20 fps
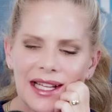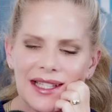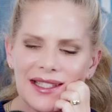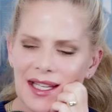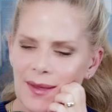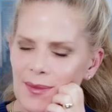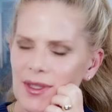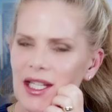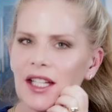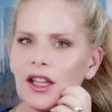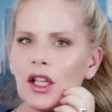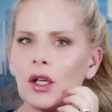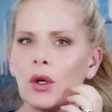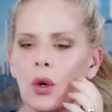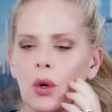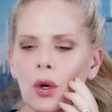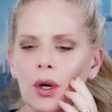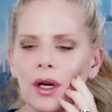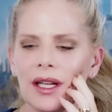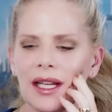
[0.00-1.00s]
it seems like the
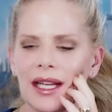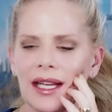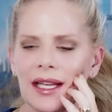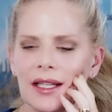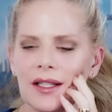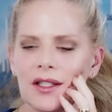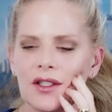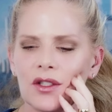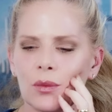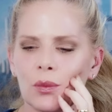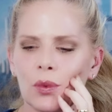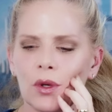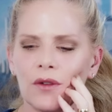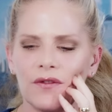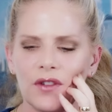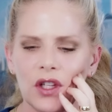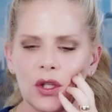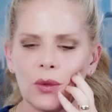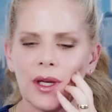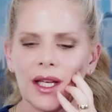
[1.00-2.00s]
court is
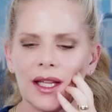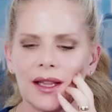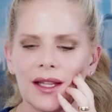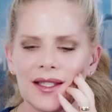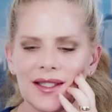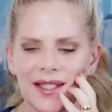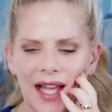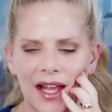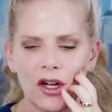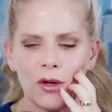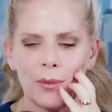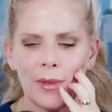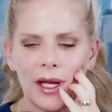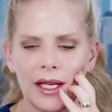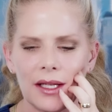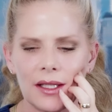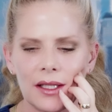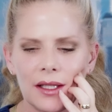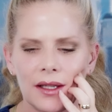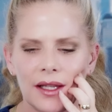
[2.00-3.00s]
reviewing the
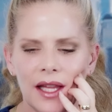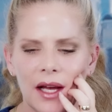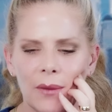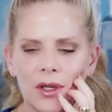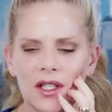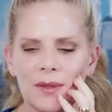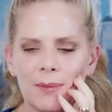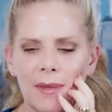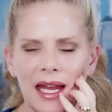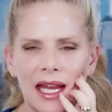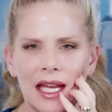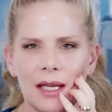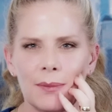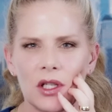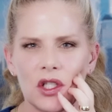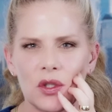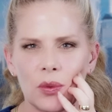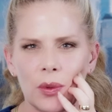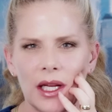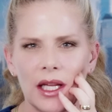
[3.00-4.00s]
settlement that was made
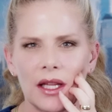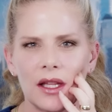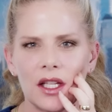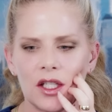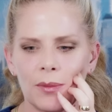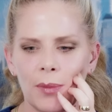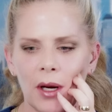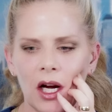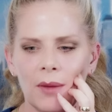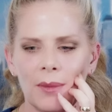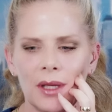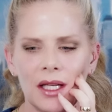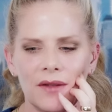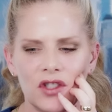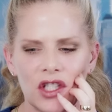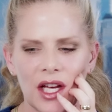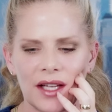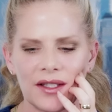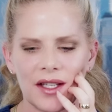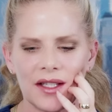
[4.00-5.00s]
between the Department
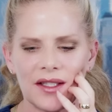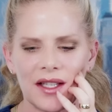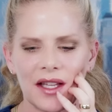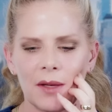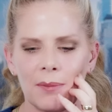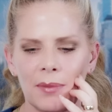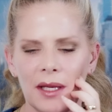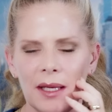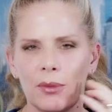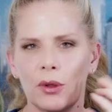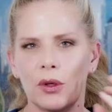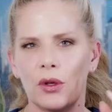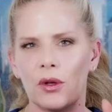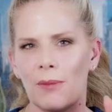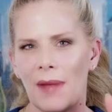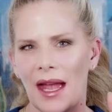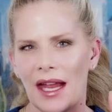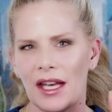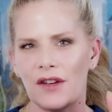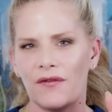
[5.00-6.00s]
of Justice and the people who
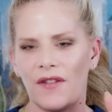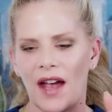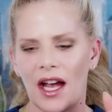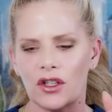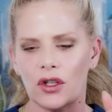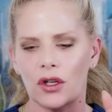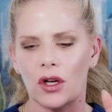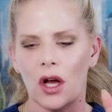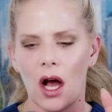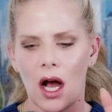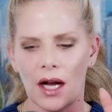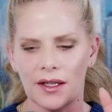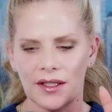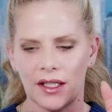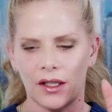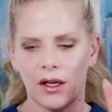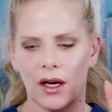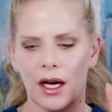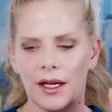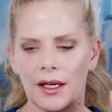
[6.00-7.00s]
manufactured
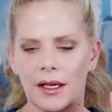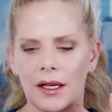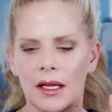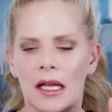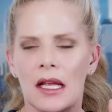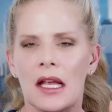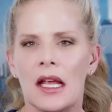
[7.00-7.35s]
OxyContin,